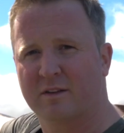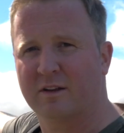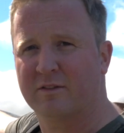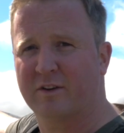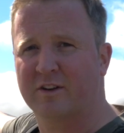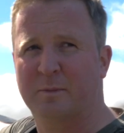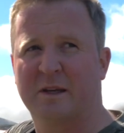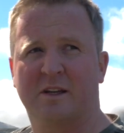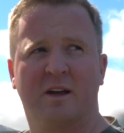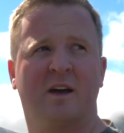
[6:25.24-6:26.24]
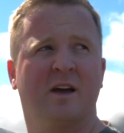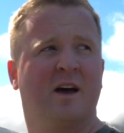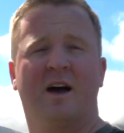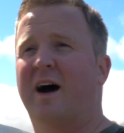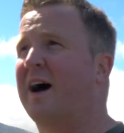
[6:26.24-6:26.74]
the first peak,
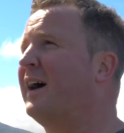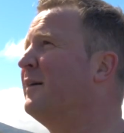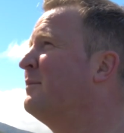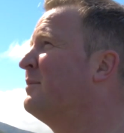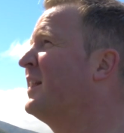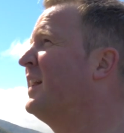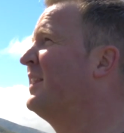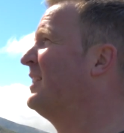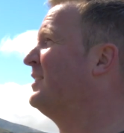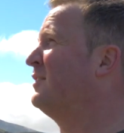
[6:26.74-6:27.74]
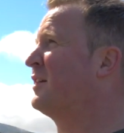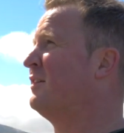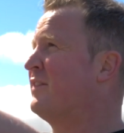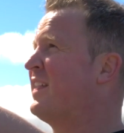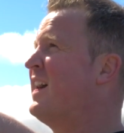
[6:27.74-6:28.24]
and then you look
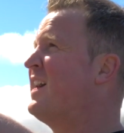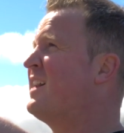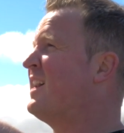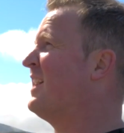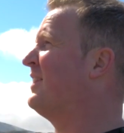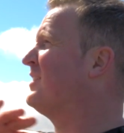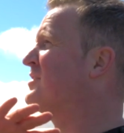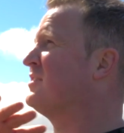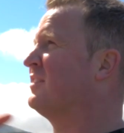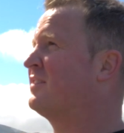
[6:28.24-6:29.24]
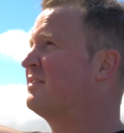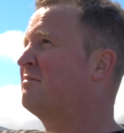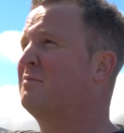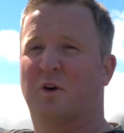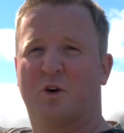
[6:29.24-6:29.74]
over there and there's just
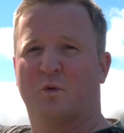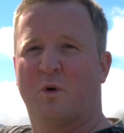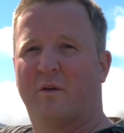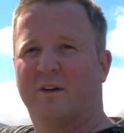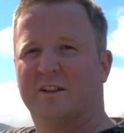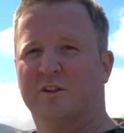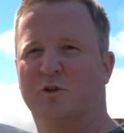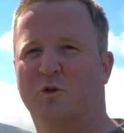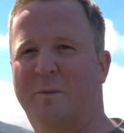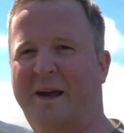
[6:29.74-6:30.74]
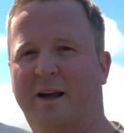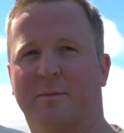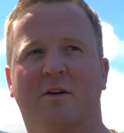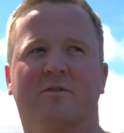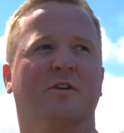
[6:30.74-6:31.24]
the quarry looming
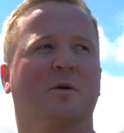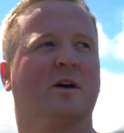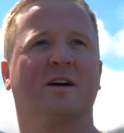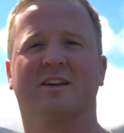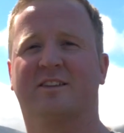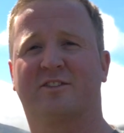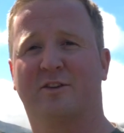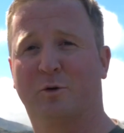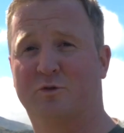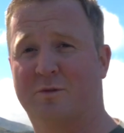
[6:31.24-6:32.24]
above you. It's so